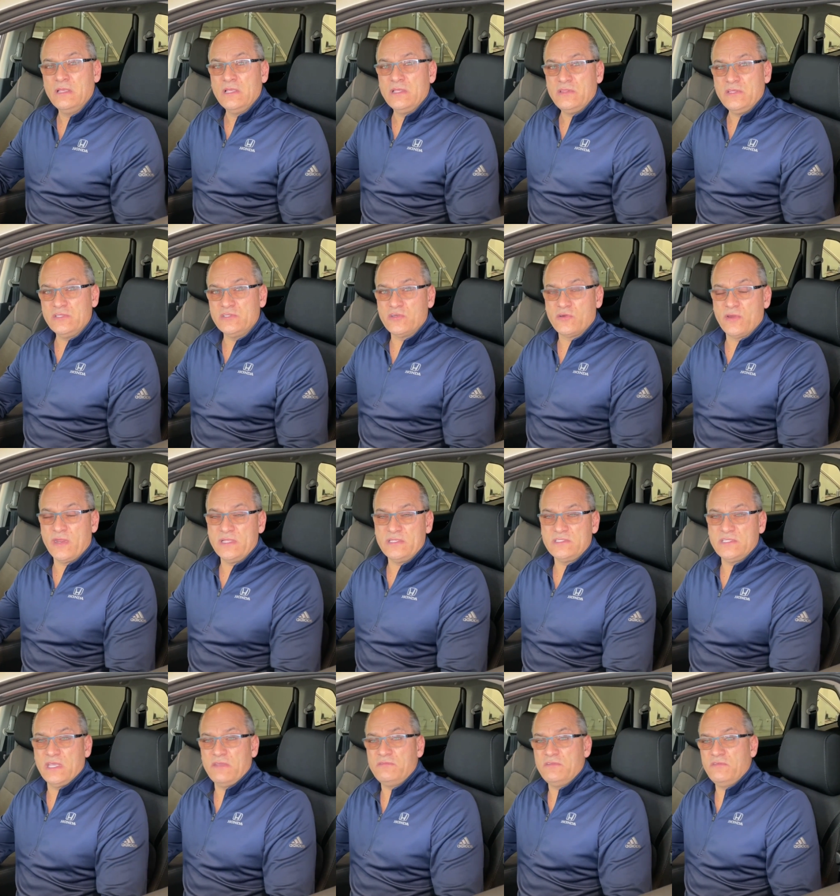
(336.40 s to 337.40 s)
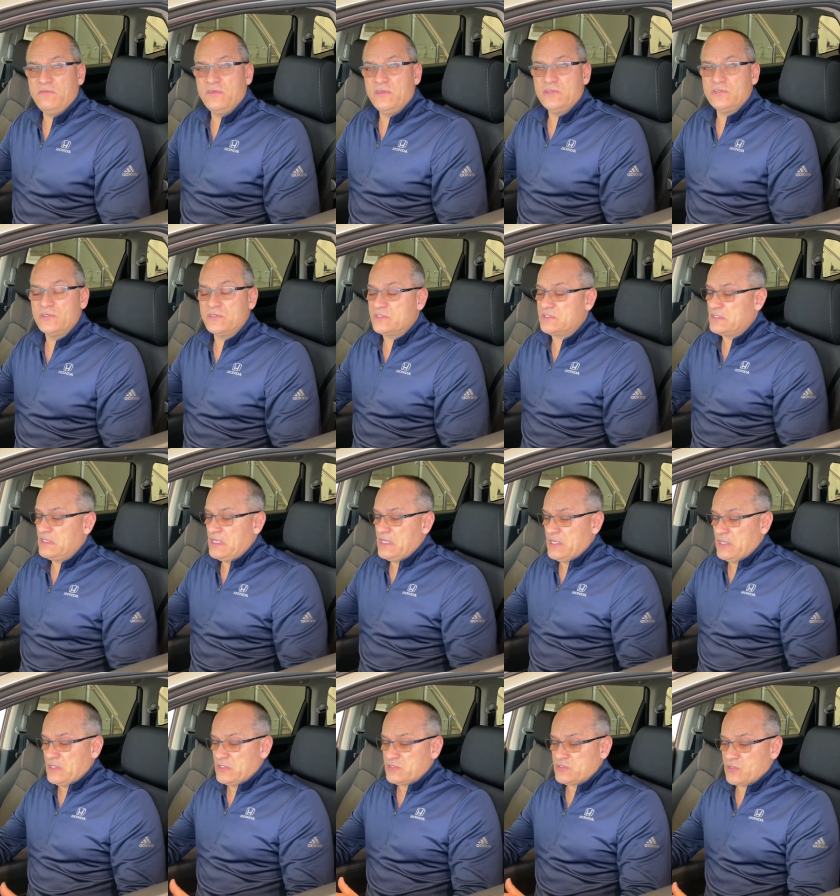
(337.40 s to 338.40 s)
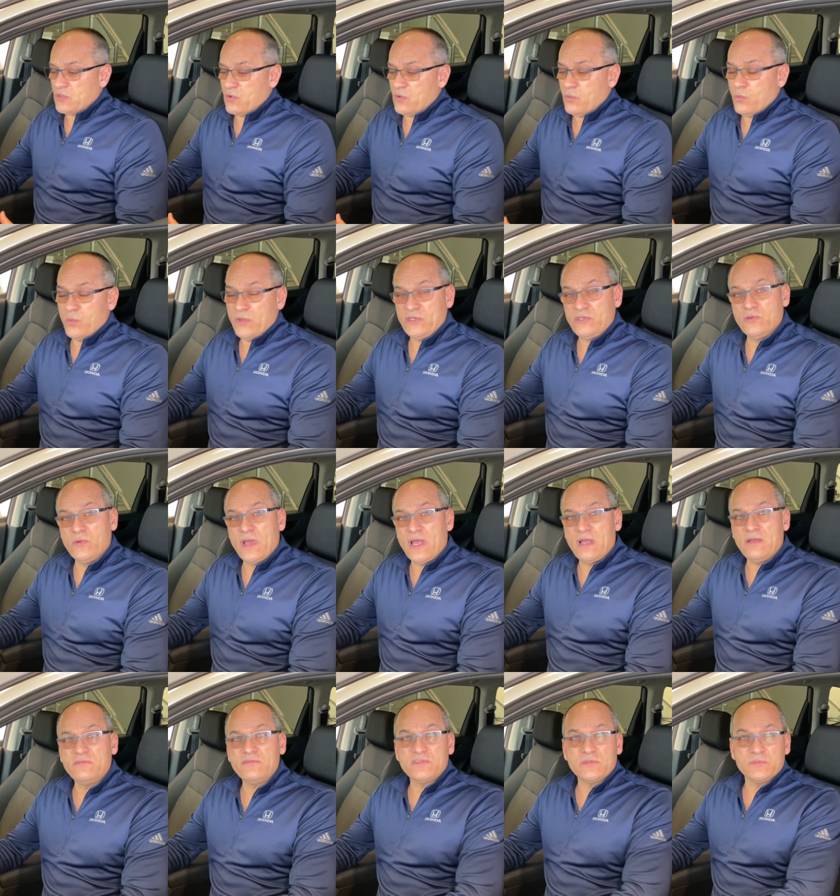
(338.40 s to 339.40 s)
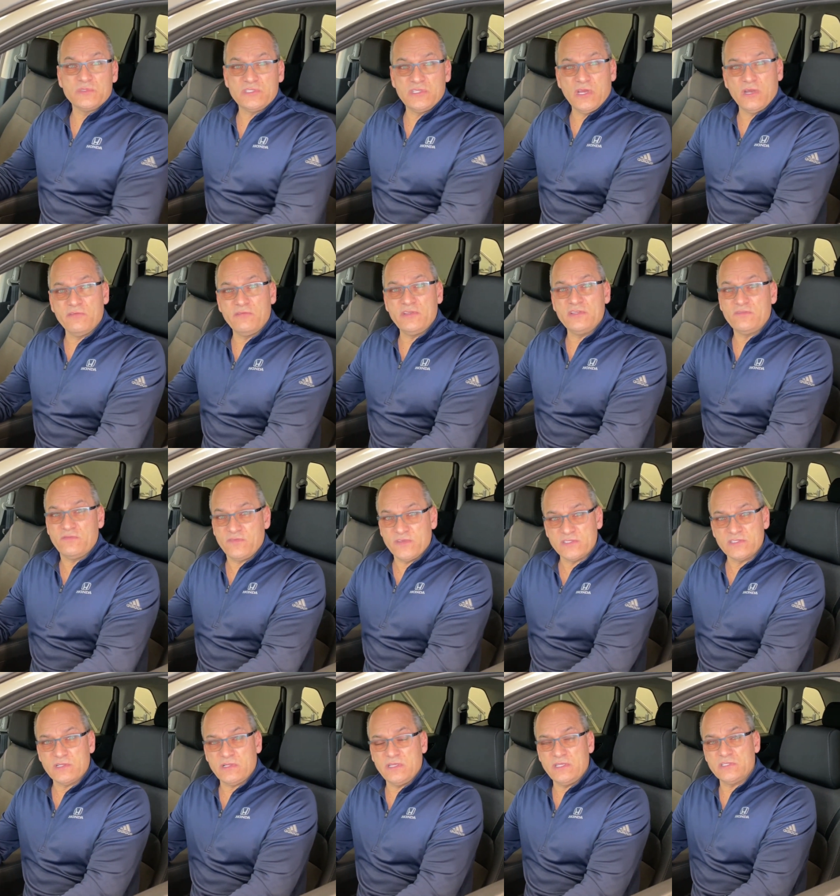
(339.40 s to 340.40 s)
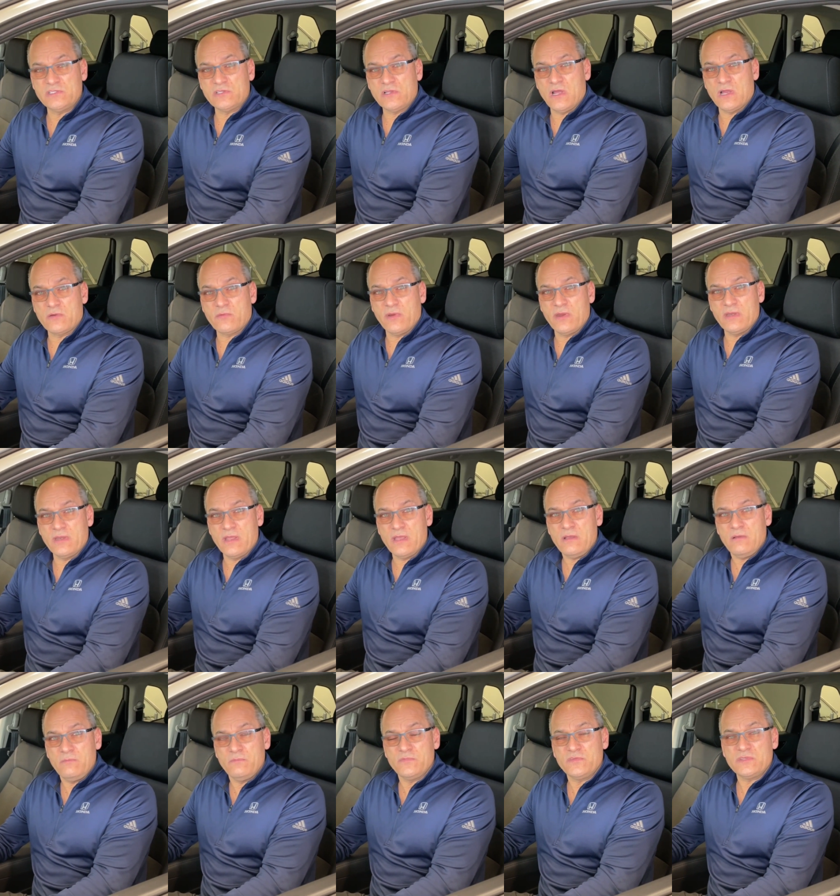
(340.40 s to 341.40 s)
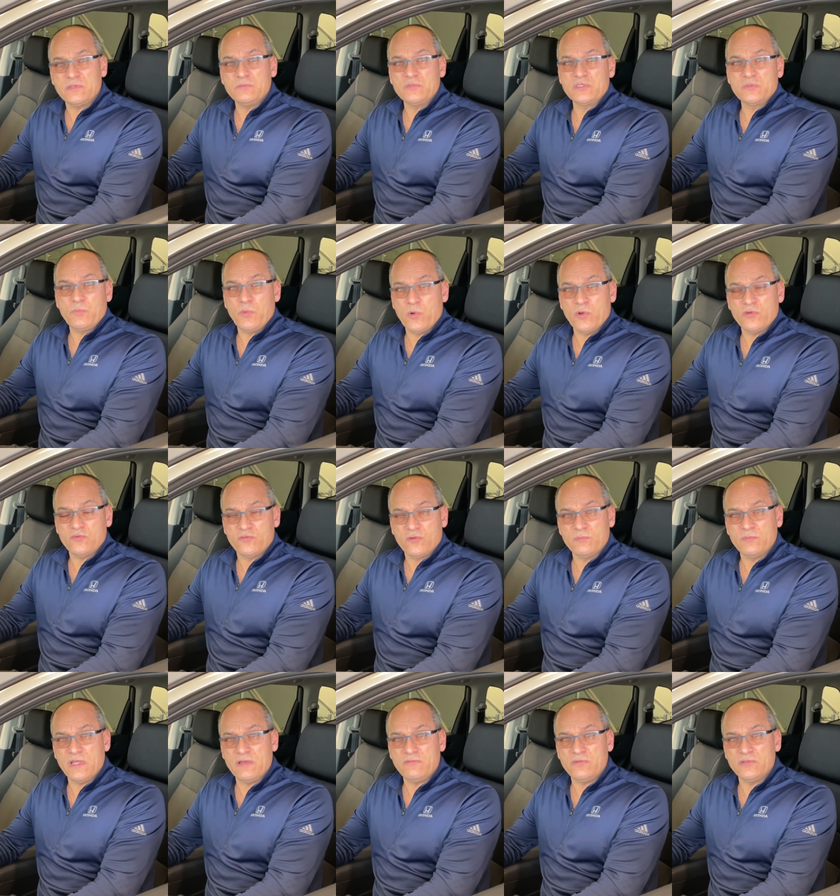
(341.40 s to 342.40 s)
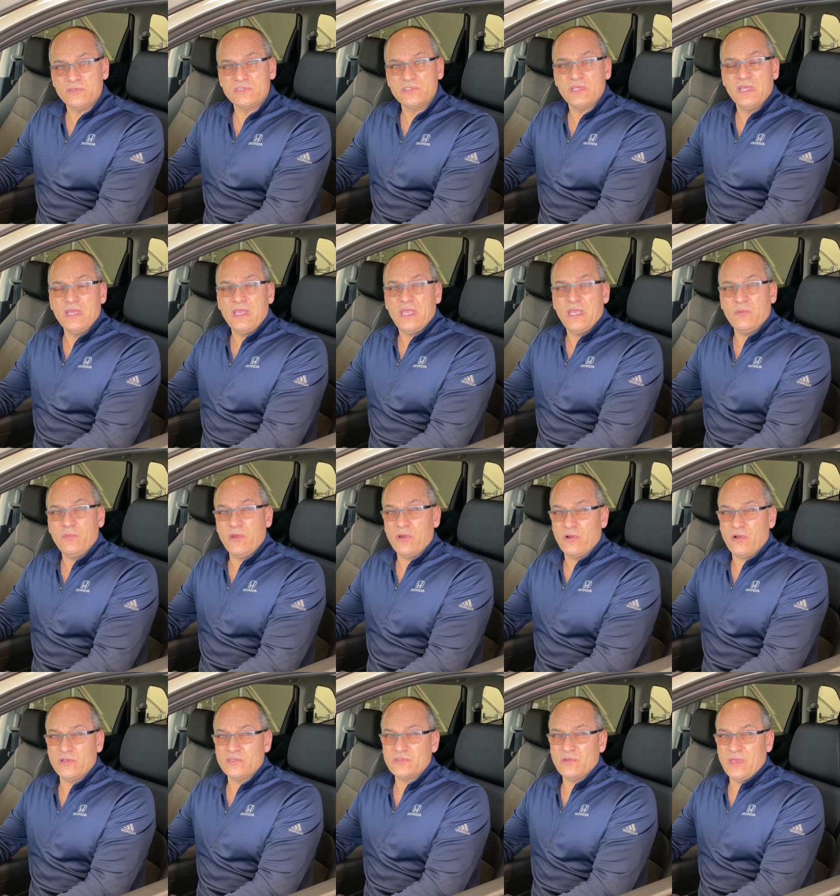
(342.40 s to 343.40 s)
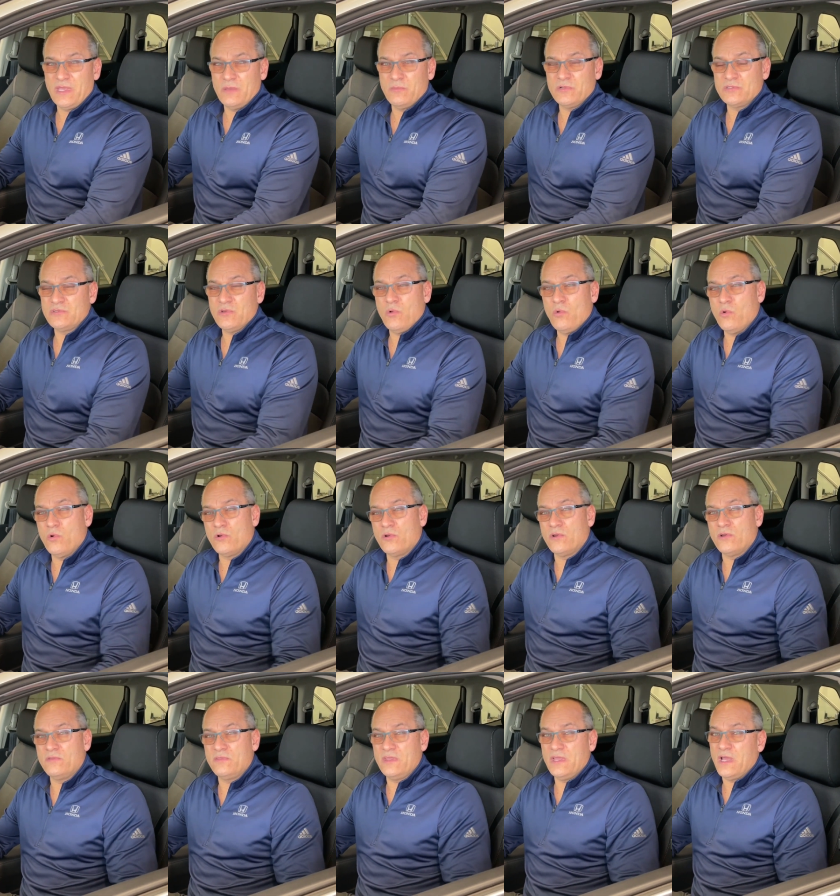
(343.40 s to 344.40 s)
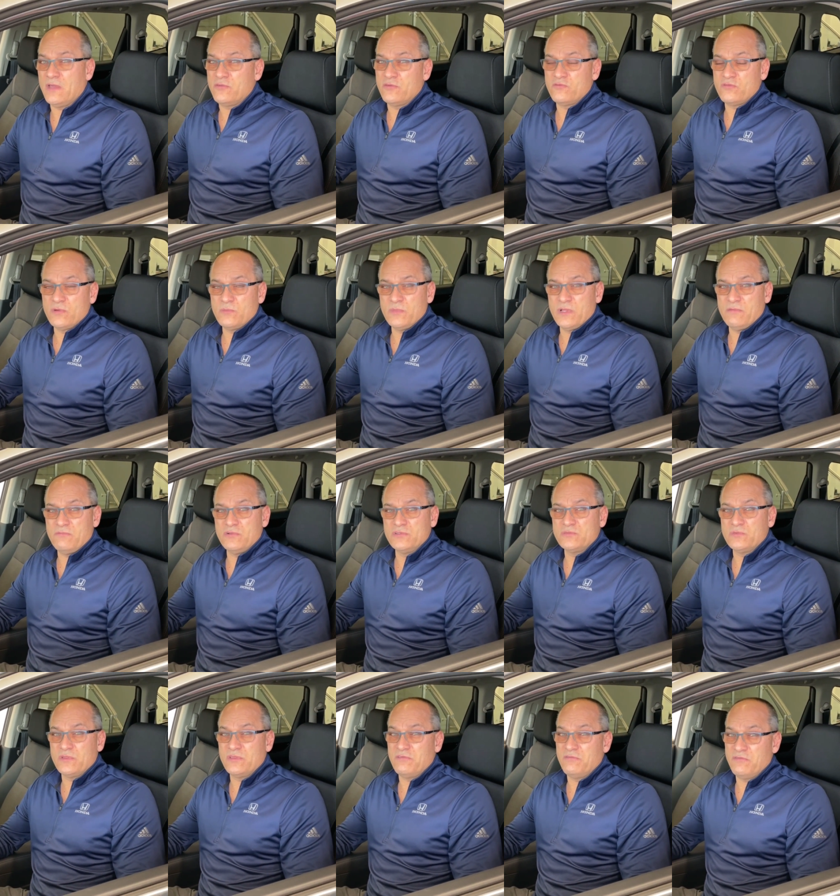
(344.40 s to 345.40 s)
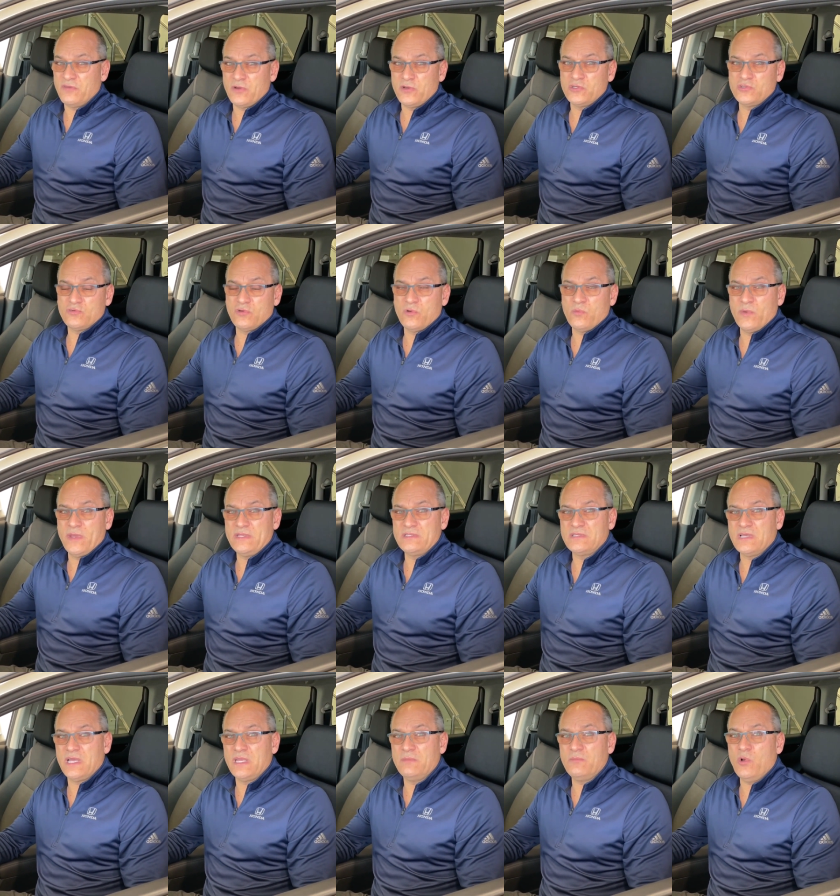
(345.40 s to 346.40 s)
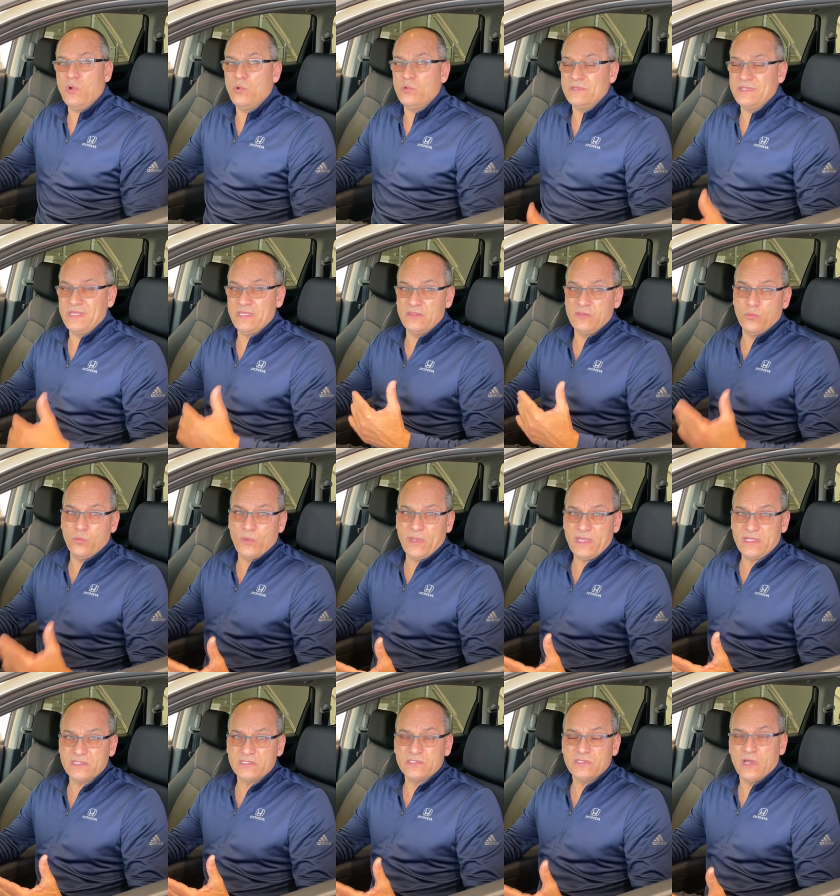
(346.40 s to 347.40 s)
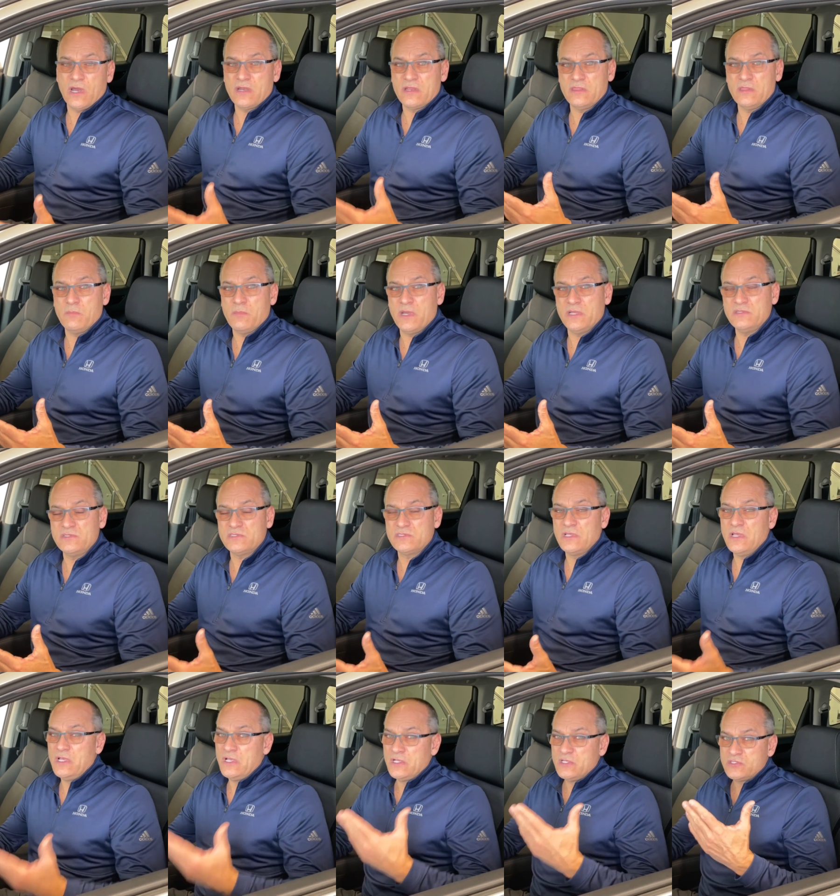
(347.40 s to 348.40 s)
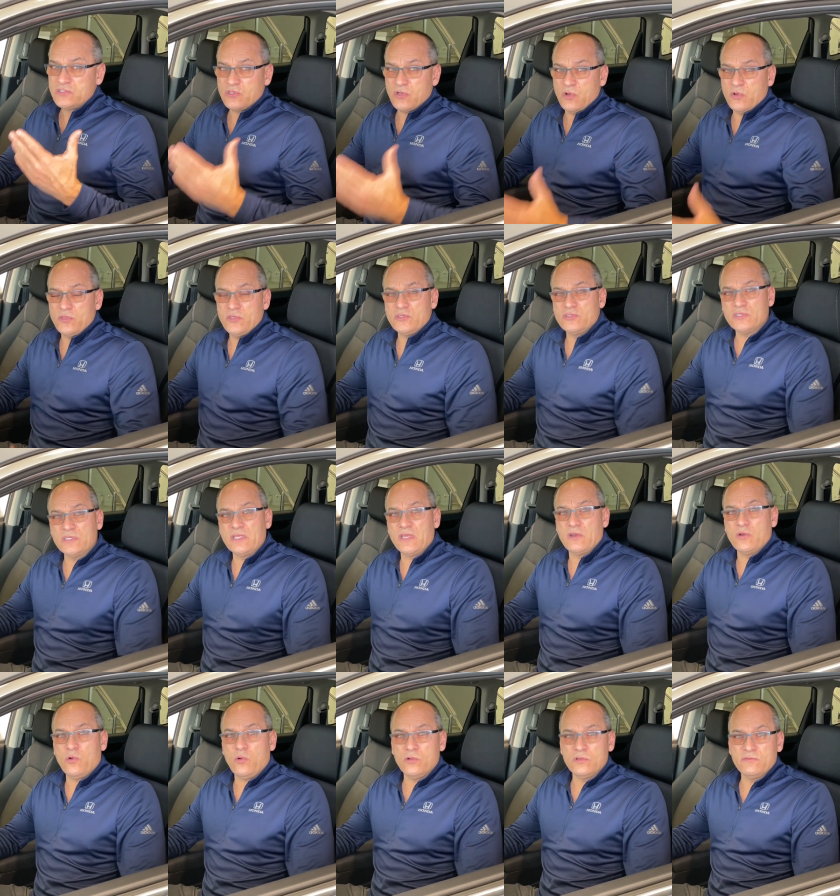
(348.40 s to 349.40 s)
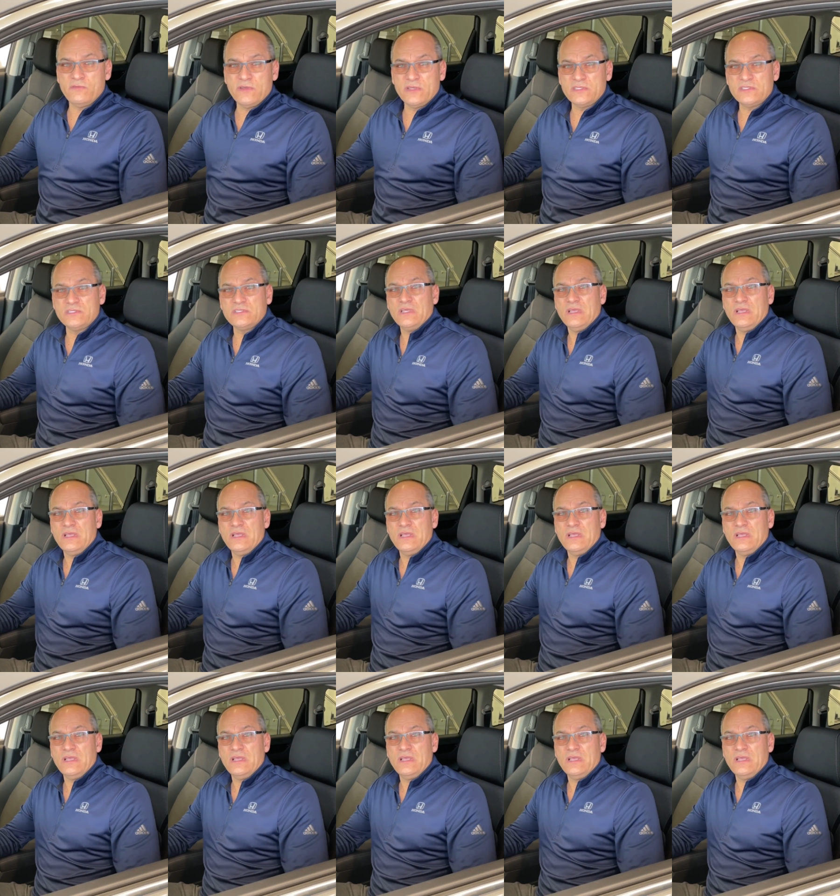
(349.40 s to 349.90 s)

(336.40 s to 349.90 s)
These are great safety features. So we do have some CRVs physically in stock right now, some sport trim levels, and we are also able to order the other trim levels with a very short wait time, only in the weeks, not in the months. So you should get a hold of us.